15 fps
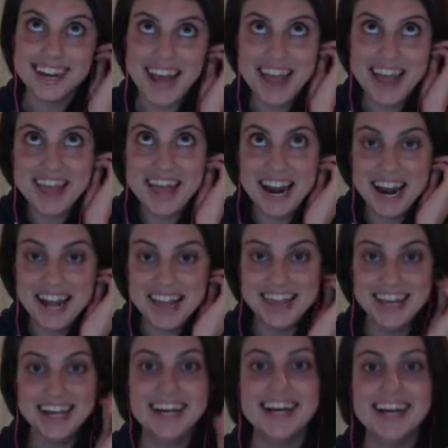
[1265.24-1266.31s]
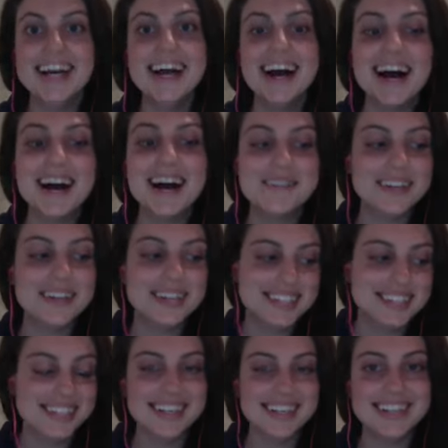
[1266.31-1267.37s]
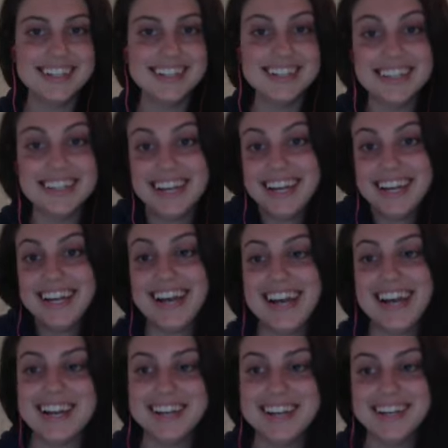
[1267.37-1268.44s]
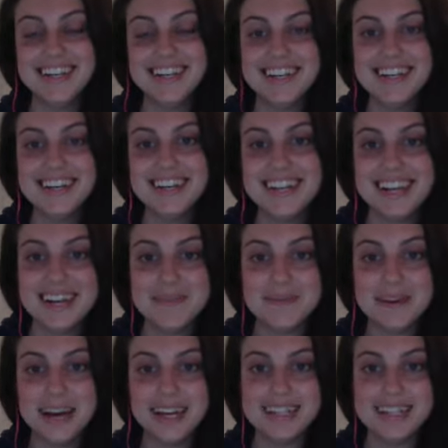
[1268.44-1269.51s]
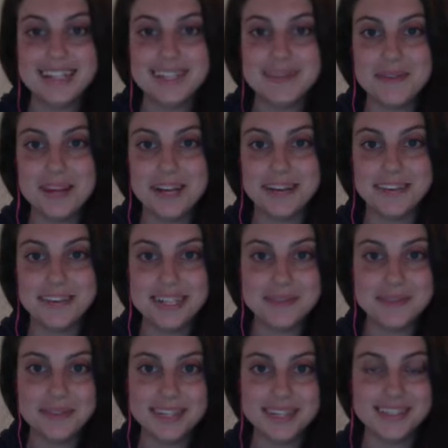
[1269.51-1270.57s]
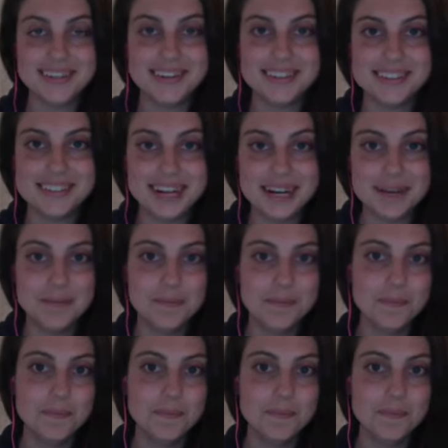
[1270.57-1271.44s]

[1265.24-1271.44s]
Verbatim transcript: and then I think I'm going to start cooking again and getting back into making recipes all the time.